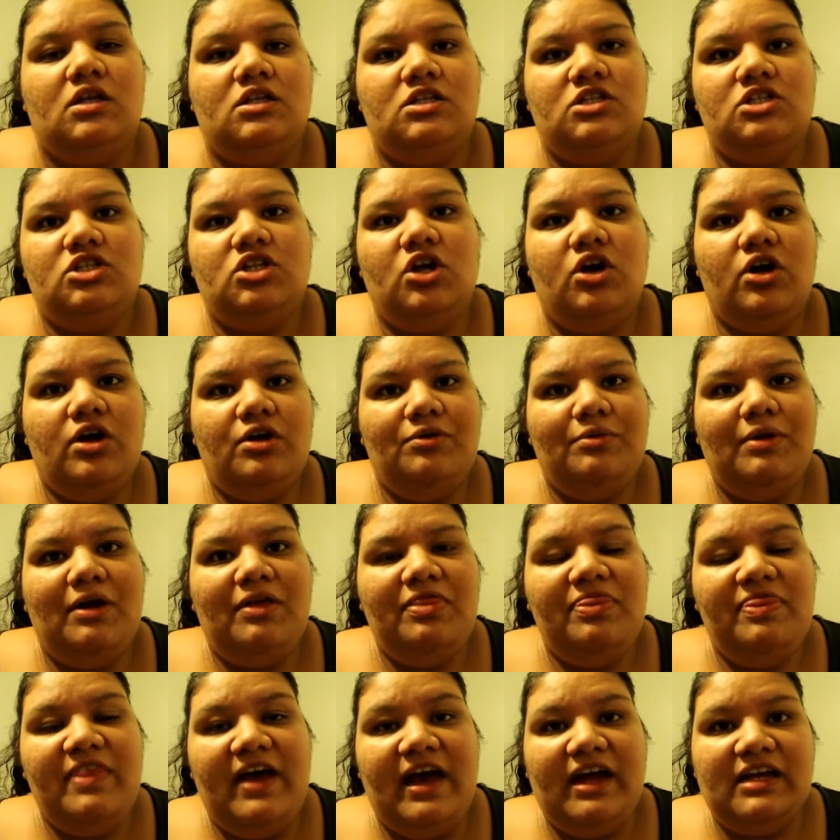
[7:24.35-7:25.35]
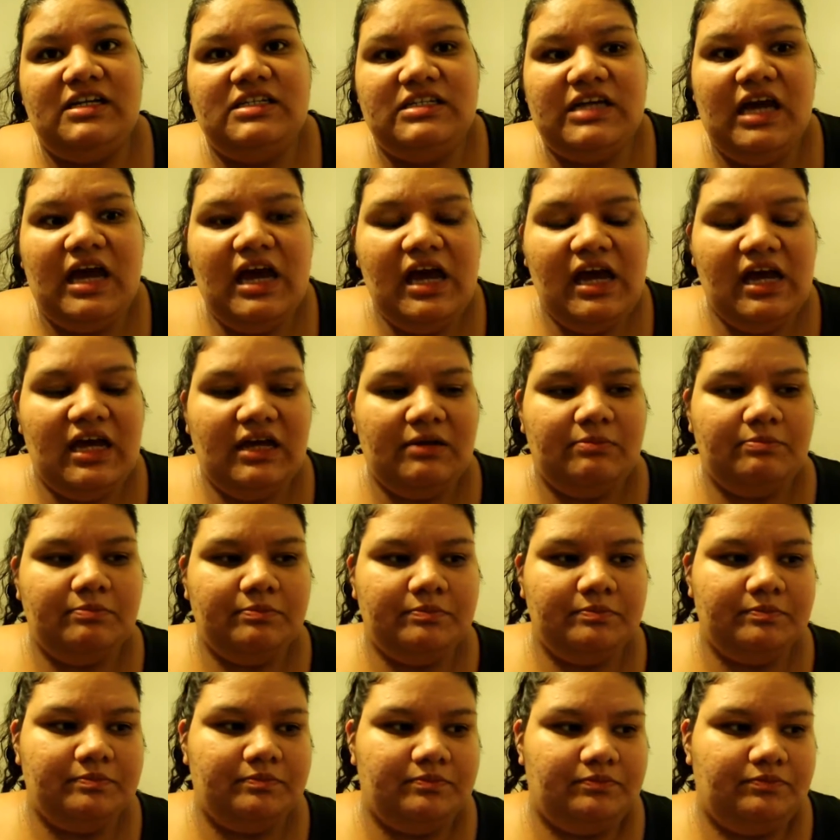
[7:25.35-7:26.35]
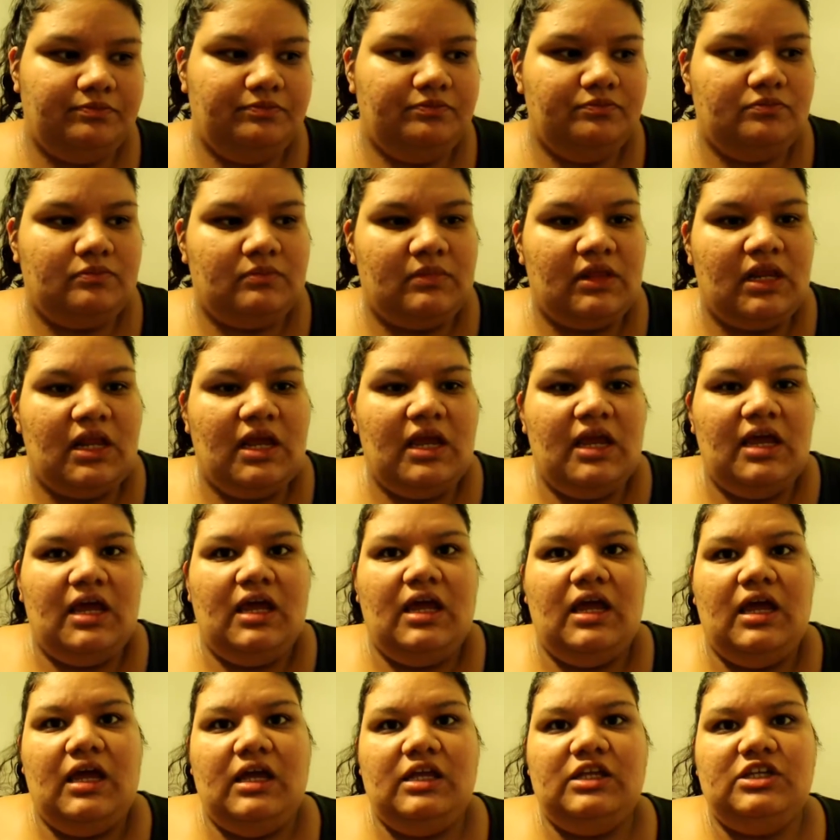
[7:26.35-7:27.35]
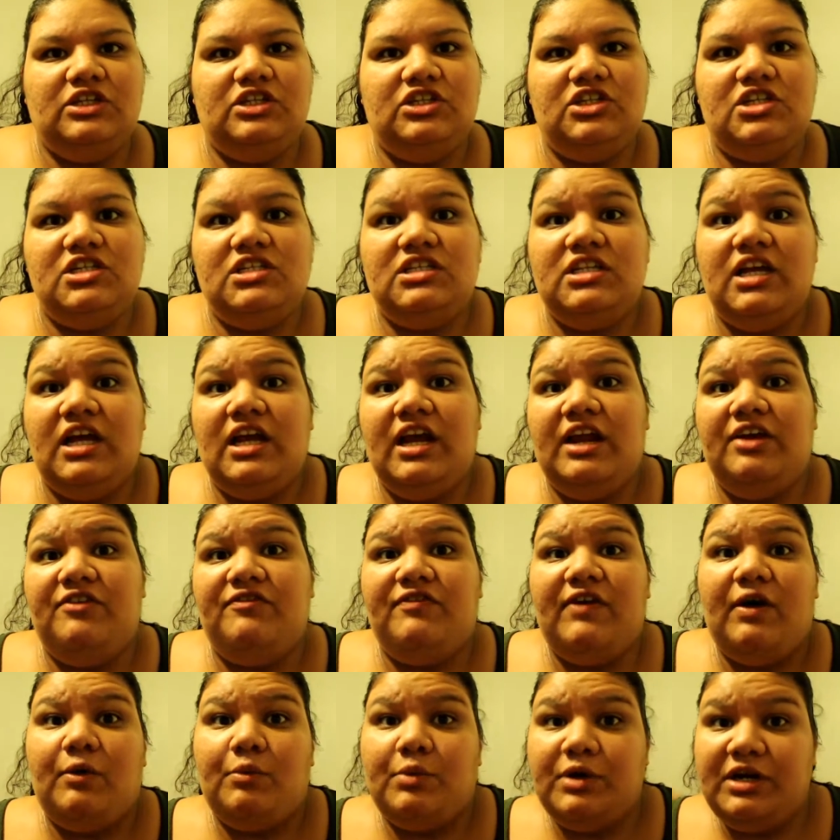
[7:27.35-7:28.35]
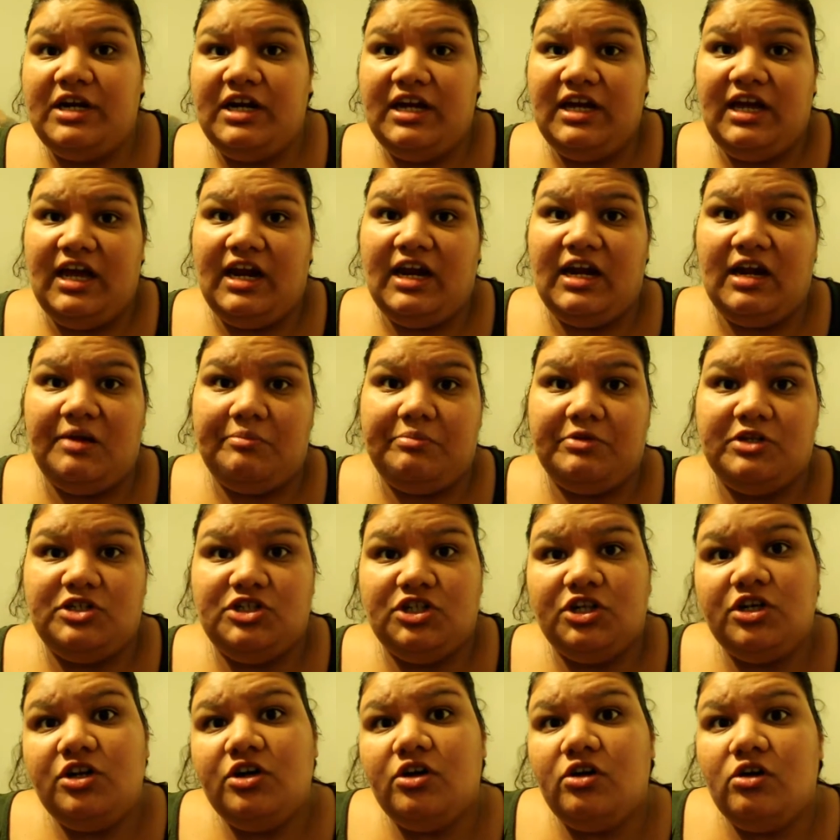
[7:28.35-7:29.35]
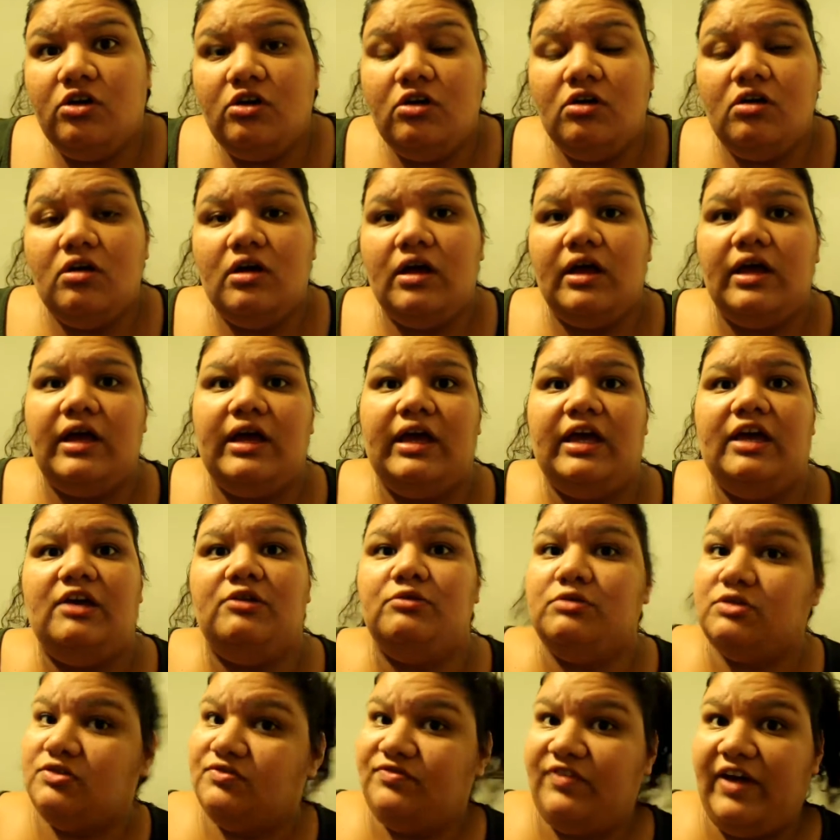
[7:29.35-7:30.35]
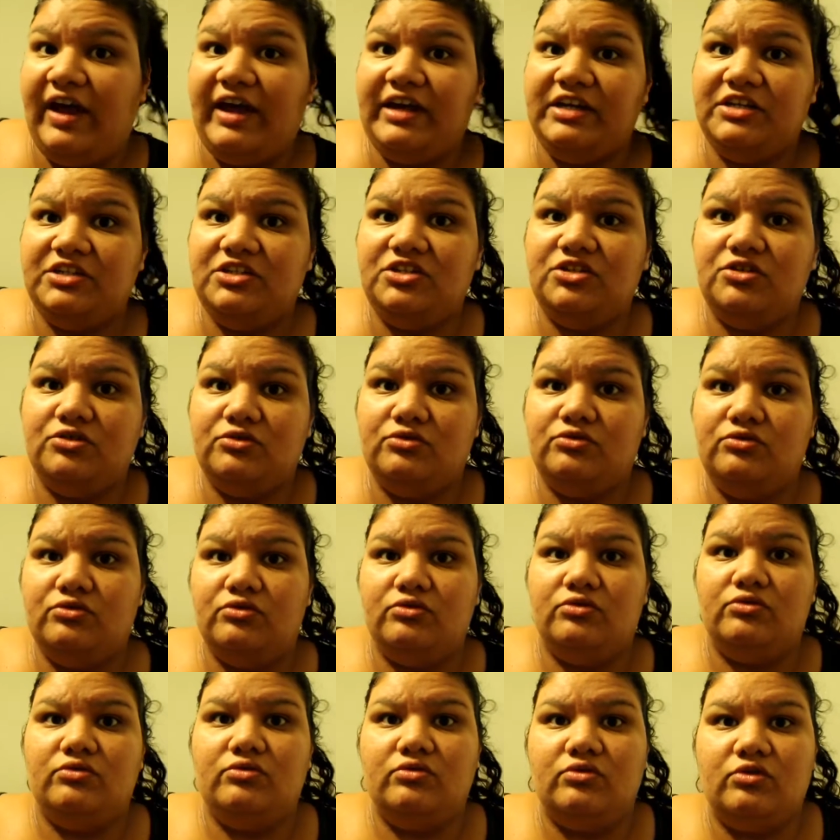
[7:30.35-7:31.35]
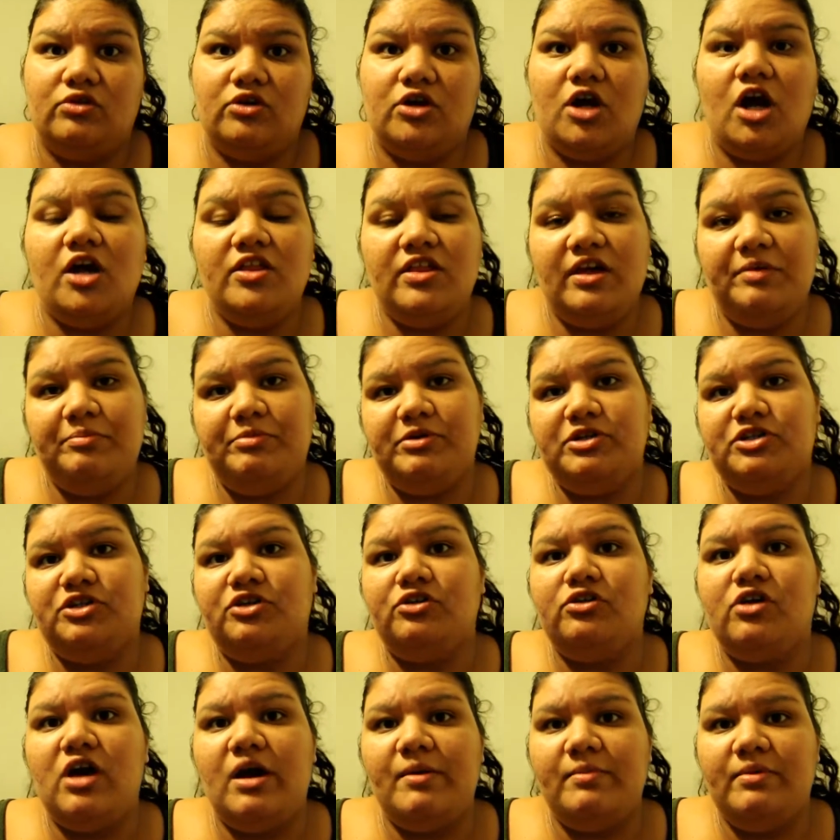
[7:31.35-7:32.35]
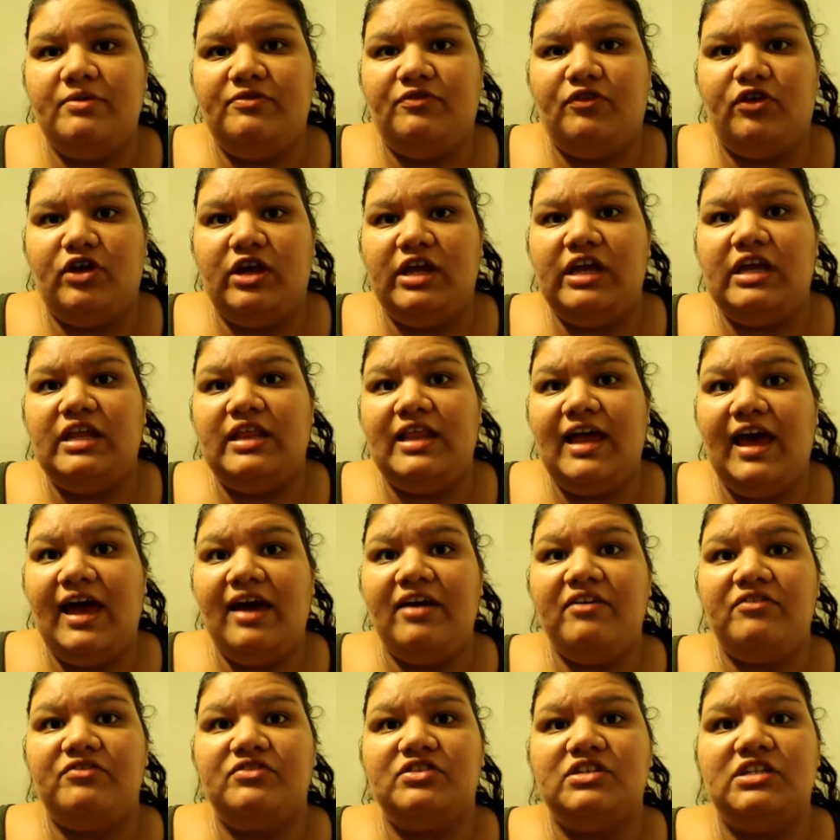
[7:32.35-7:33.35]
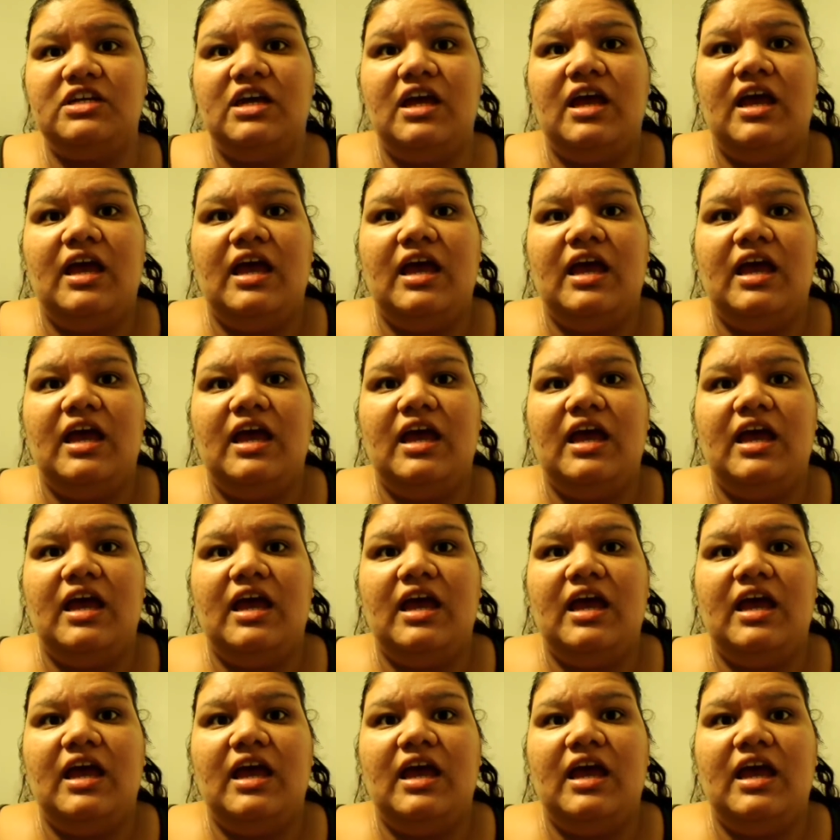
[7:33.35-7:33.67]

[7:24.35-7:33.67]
So at around that time, she said if I wanted to get an epidural, it was fine to call the epidural guy before he left.